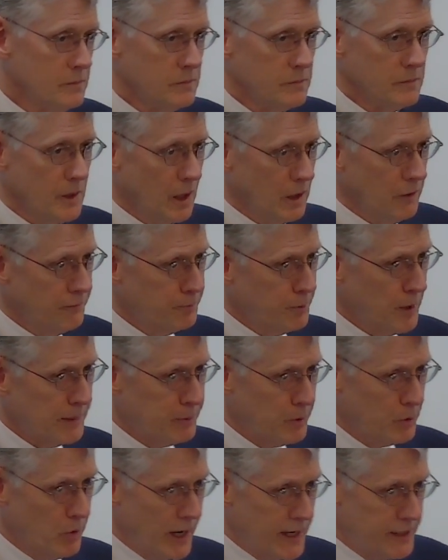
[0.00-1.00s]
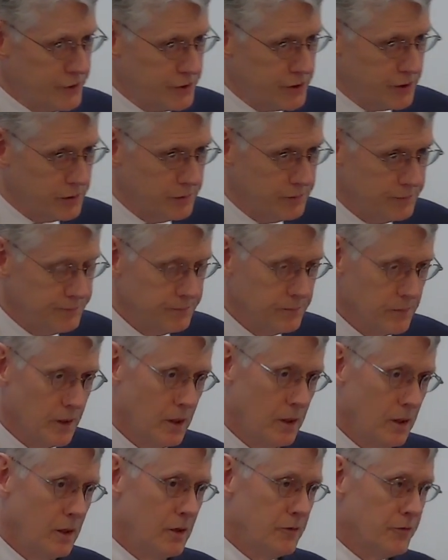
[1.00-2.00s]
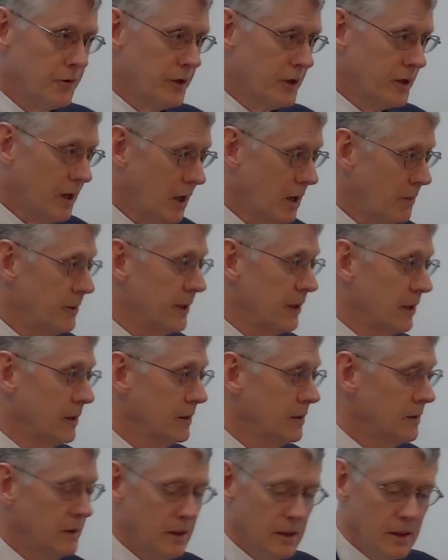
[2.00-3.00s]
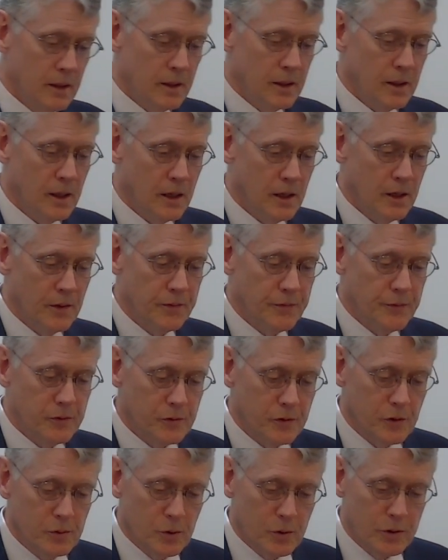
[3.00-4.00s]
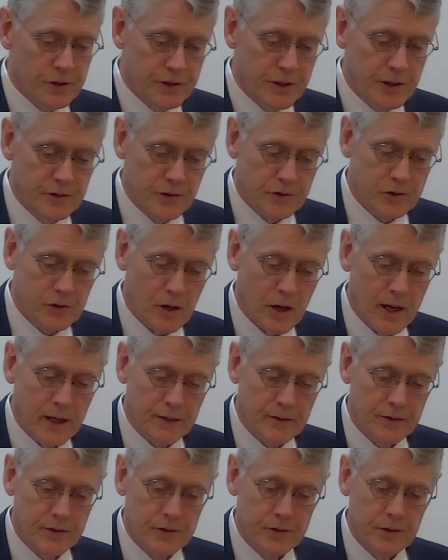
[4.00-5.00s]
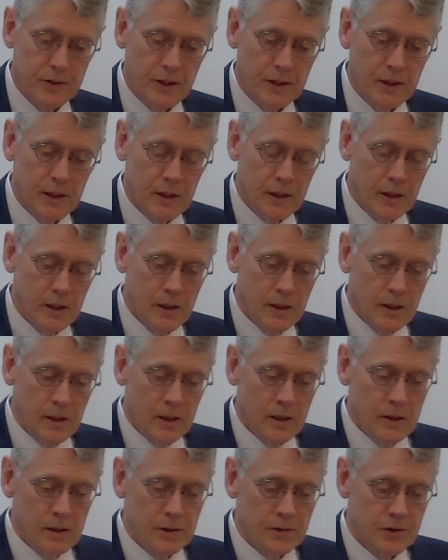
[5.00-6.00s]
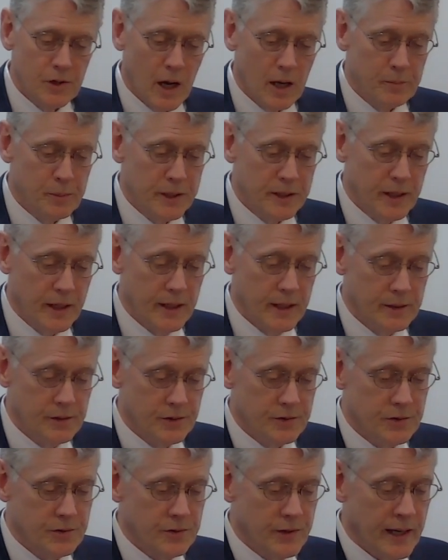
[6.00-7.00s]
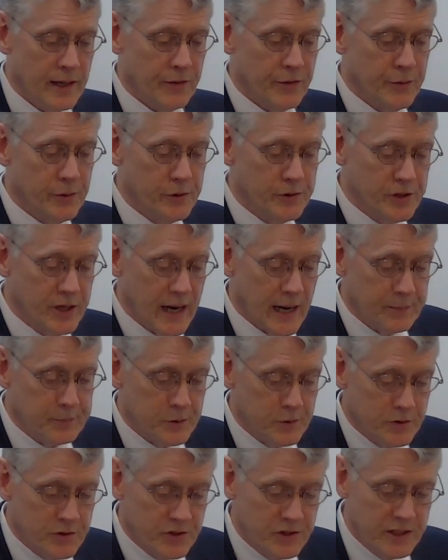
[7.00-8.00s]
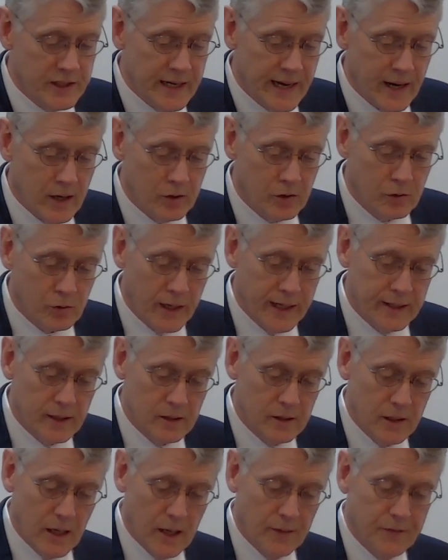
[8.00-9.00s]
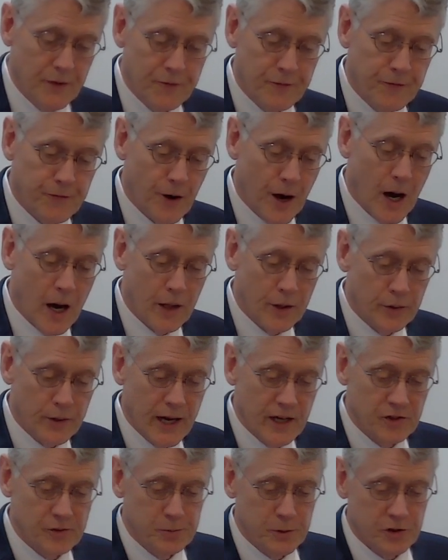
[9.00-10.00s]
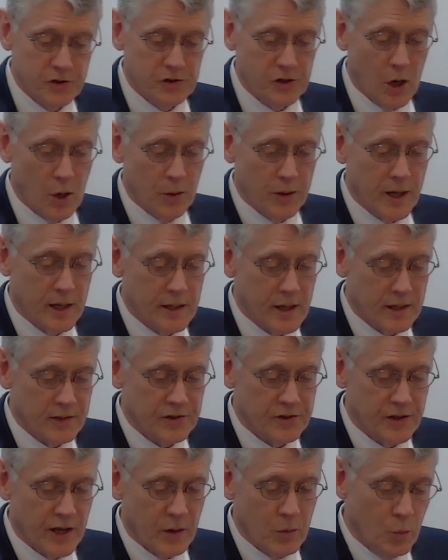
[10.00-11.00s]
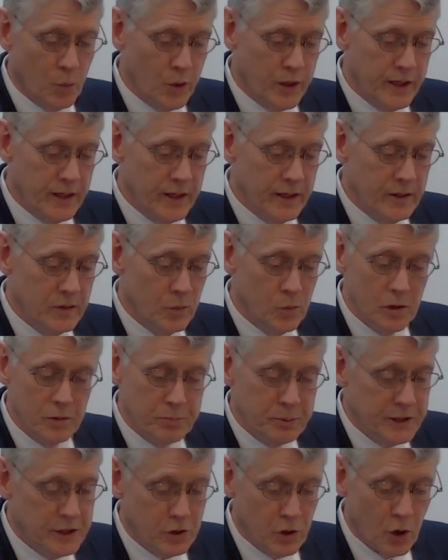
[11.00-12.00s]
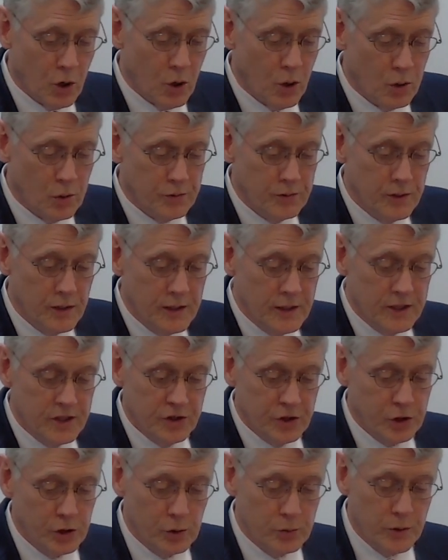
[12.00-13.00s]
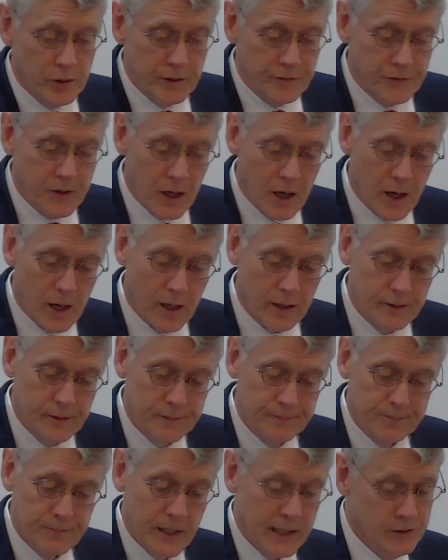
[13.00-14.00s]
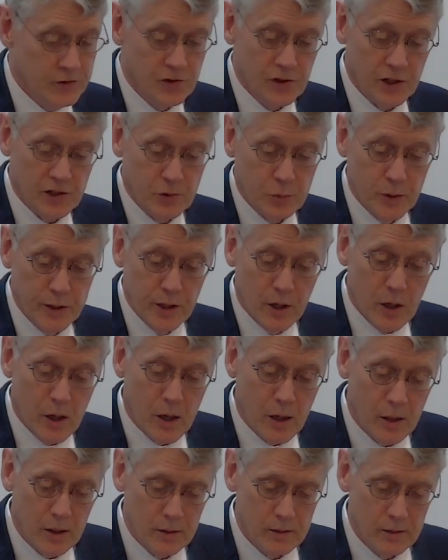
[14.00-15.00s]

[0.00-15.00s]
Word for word: of preparation for the coming of the Lord Jesus Christ. John begins that third chapter See how great a love the Father has bestowed on us that we would be called children of God, and such we are.